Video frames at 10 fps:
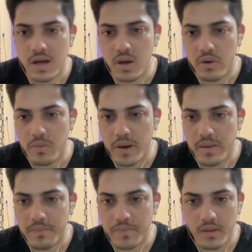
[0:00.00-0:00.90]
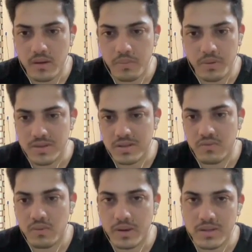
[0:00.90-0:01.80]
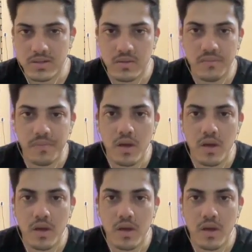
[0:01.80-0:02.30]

I'll not buy personally for myself.